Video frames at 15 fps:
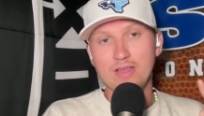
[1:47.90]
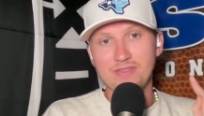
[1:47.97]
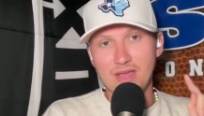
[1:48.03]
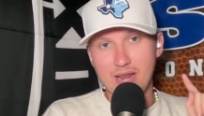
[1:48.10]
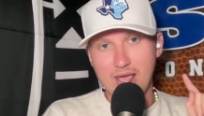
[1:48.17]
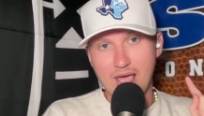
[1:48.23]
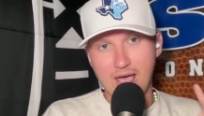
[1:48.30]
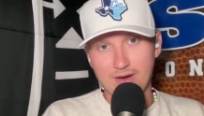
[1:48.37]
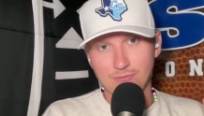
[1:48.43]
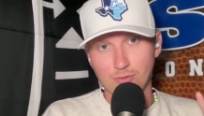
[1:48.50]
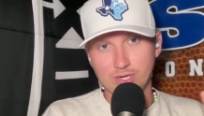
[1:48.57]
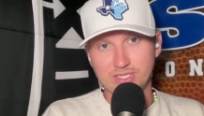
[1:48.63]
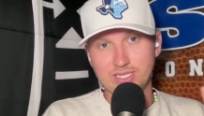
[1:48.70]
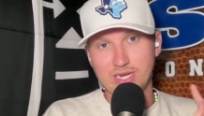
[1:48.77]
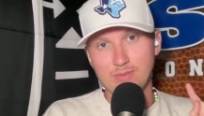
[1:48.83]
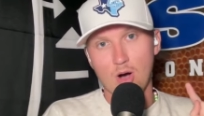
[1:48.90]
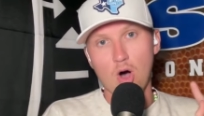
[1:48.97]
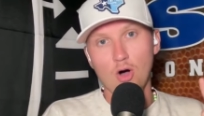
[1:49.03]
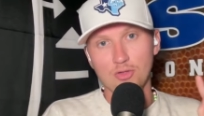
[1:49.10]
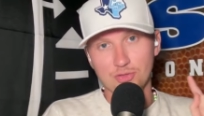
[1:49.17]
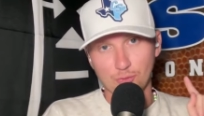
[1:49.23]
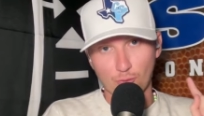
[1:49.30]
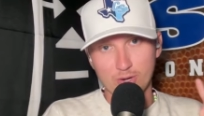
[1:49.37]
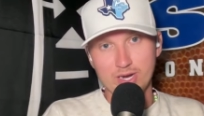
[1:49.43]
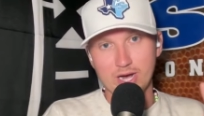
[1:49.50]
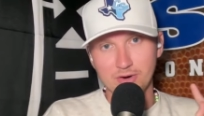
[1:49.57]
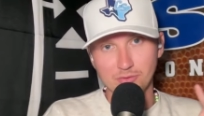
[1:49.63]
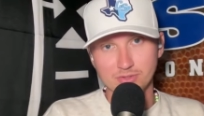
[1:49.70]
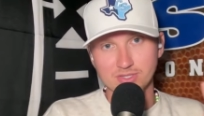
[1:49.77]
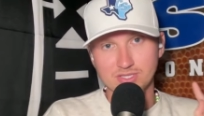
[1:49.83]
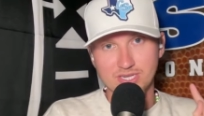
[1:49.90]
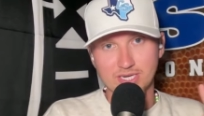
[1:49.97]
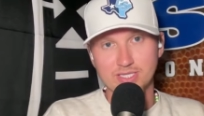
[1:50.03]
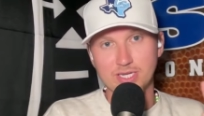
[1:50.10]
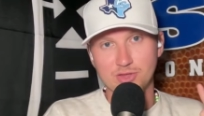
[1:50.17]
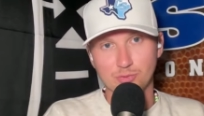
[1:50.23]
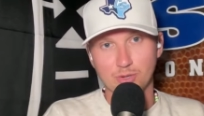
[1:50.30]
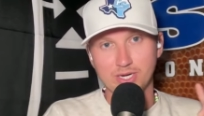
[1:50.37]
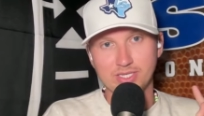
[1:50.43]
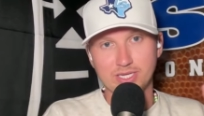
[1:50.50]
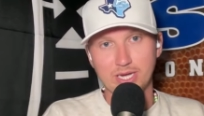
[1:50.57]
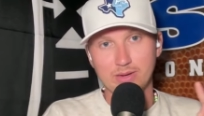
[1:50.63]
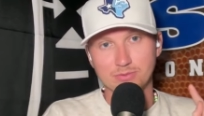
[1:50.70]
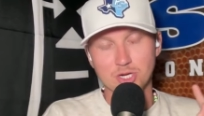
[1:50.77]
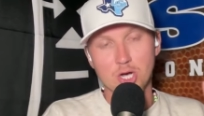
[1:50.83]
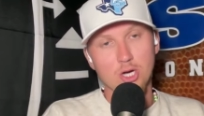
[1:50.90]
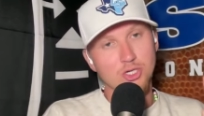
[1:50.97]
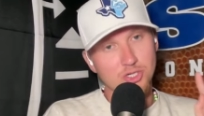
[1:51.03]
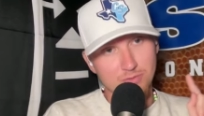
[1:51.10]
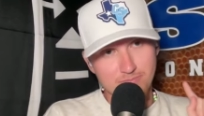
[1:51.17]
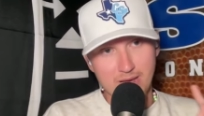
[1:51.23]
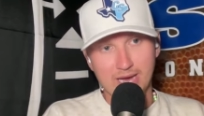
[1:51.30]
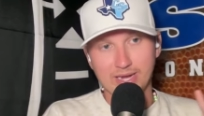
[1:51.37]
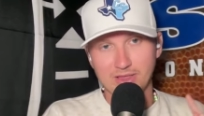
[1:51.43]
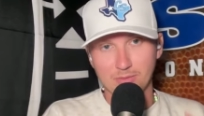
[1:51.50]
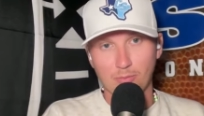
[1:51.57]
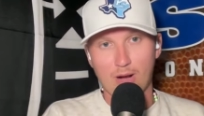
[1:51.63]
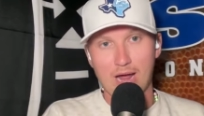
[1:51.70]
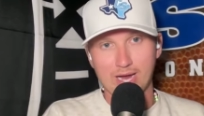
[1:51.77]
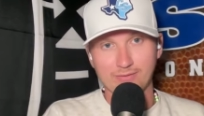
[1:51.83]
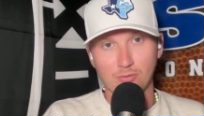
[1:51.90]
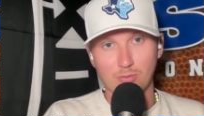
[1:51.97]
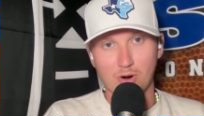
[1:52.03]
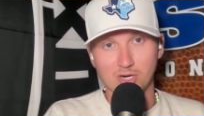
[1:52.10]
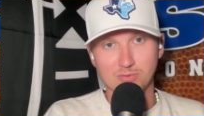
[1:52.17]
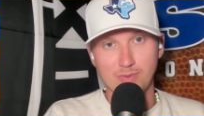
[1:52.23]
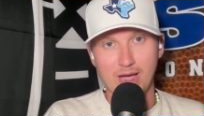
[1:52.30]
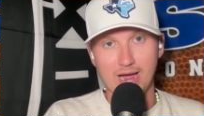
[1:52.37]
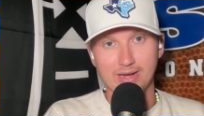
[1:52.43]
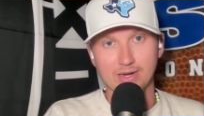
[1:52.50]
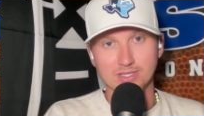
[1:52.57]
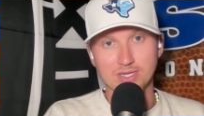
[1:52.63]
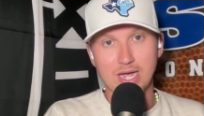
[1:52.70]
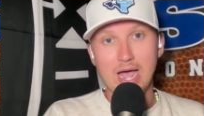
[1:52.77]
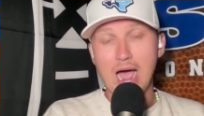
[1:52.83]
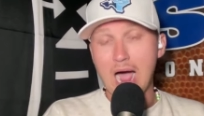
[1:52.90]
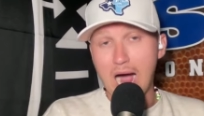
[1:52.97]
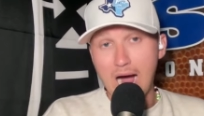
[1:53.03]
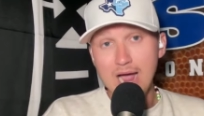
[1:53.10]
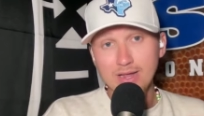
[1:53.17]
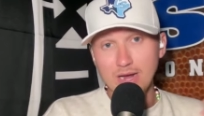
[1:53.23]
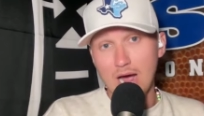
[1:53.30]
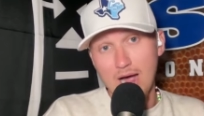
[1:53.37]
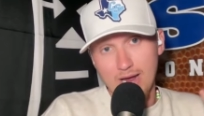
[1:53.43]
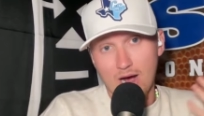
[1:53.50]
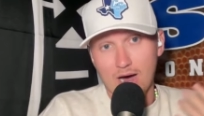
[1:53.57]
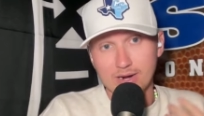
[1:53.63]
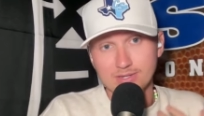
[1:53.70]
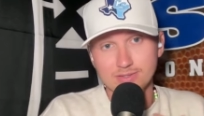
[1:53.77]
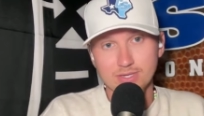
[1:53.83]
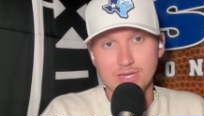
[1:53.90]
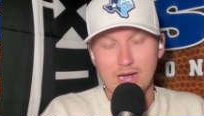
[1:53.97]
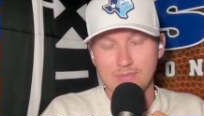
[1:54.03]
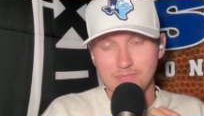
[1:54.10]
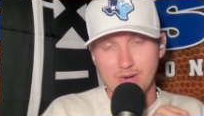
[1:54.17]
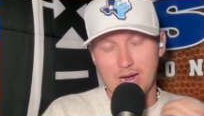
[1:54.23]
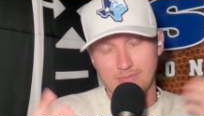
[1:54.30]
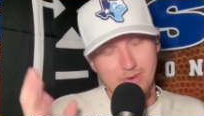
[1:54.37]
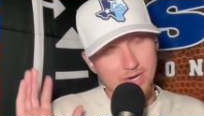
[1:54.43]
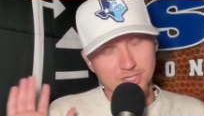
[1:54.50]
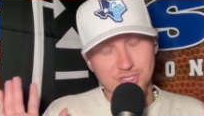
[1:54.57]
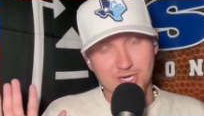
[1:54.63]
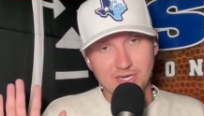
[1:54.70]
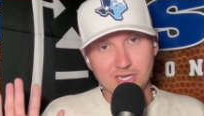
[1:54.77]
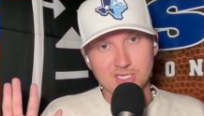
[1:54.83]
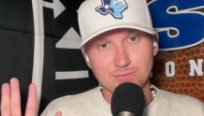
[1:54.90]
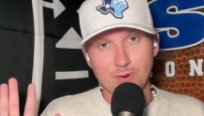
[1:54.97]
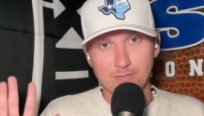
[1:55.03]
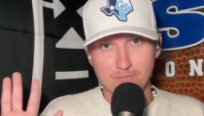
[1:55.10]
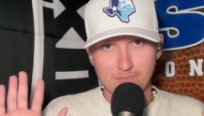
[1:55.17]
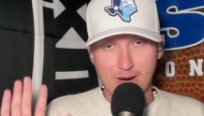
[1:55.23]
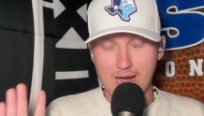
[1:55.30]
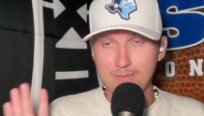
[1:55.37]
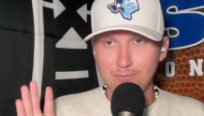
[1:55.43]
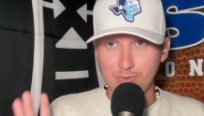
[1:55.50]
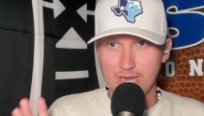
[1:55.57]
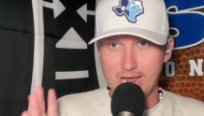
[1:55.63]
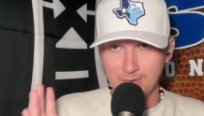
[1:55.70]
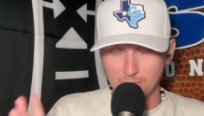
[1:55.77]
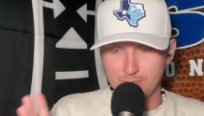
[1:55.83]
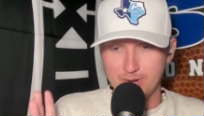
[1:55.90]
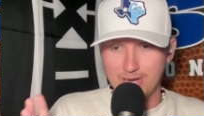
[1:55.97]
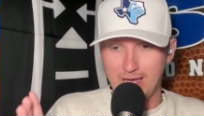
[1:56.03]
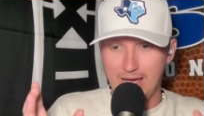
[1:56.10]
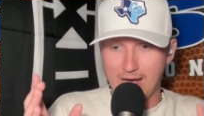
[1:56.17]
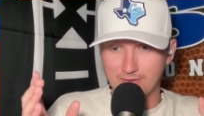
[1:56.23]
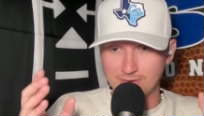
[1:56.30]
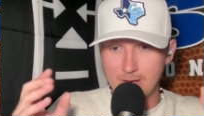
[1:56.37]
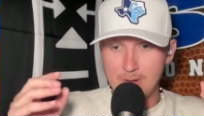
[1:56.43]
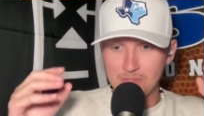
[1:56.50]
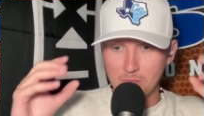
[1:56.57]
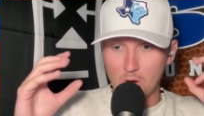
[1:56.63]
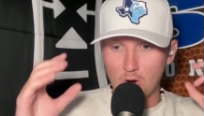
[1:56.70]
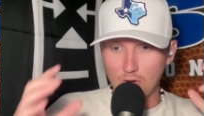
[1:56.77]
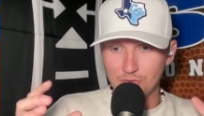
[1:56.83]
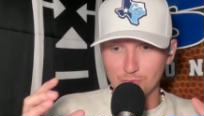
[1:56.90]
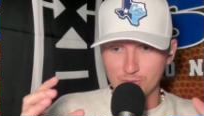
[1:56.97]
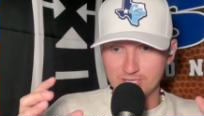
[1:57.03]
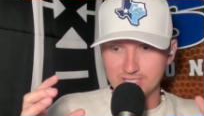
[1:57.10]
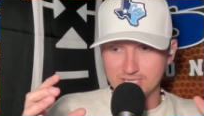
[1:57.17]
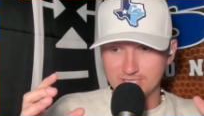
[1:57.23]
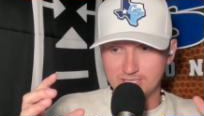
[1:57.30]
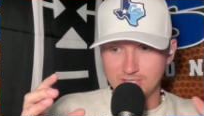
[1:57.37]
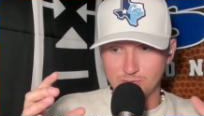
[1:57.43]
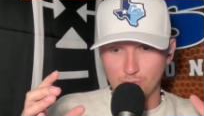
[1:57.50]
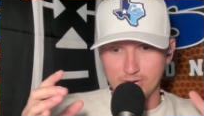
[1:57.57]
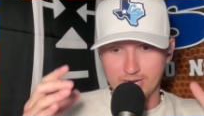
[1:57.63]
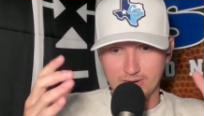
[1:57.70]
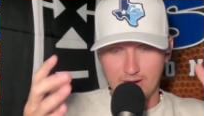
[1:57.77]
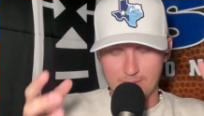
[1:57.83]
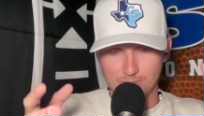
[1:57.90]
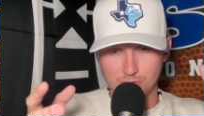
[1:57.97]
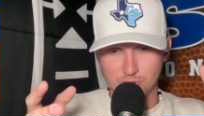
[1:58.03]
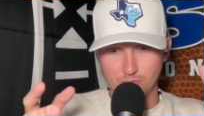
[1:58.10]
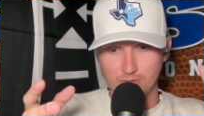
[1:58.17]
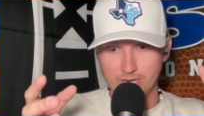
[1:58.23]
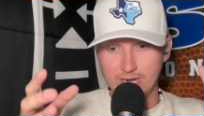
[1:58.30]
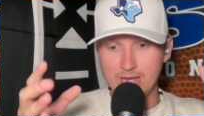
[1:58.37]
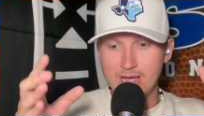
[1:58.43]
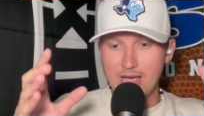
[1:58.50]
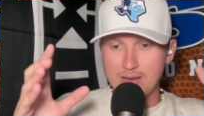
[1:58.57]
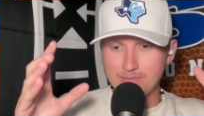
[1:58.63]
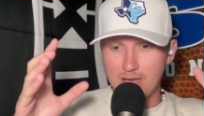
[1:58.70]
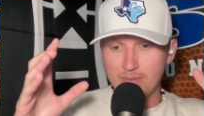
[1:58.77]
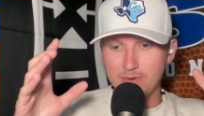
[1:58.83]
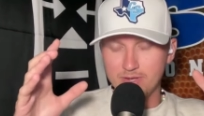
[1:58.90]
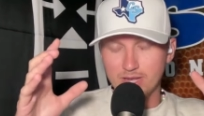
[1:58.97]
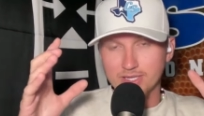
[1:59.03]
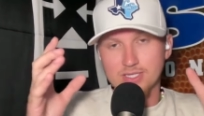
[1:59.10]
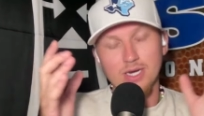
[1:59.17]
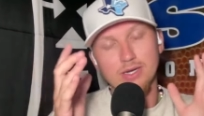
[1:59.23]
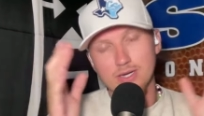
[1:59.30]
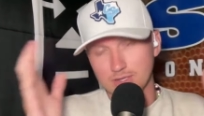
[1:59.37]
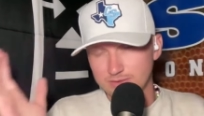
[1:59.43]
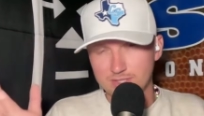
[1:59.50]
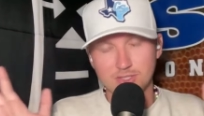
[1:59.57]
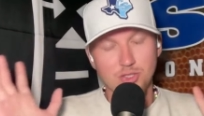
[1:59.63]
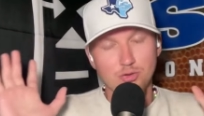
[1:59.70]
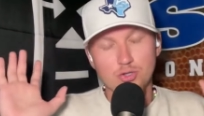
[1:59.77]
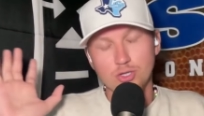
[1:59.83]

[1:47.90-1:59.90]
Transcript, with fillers: that every team, all 363 teams, should make it in the bracket for March Madness. I, I honestly, I'm not, I'm not a genius, but my plan would be to have all 363 get an opportunity and maybe like to because you